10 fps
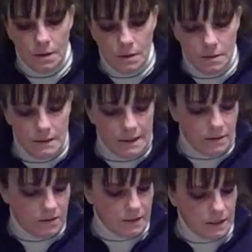
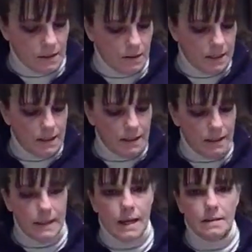sink or anything
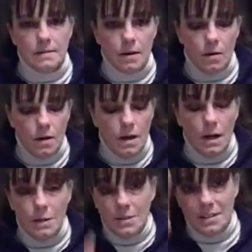like that. So
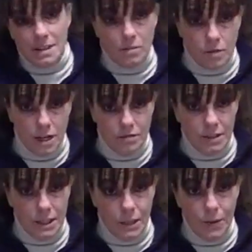I'm just going to run
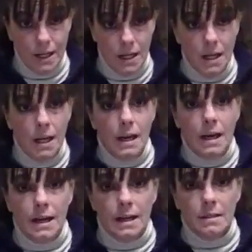really quick
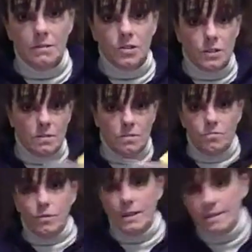and just
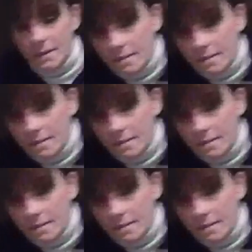rinse this